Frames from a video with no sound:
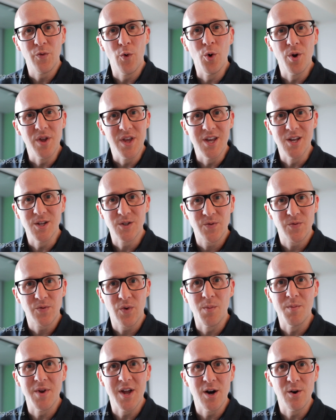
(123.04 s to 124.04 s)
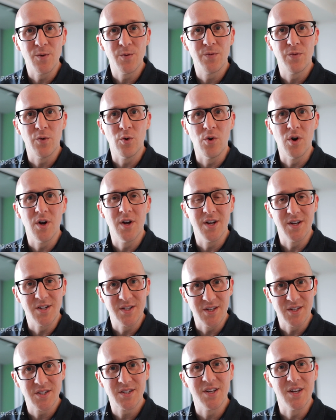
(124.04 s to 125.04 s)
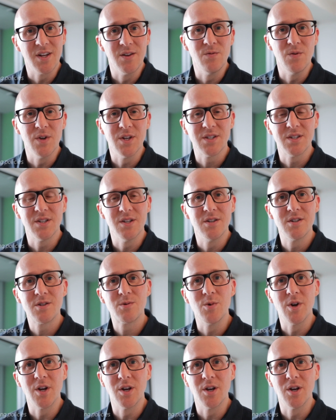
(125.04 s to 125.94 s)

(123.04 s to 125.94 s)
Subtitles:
4 years from now for existing investors,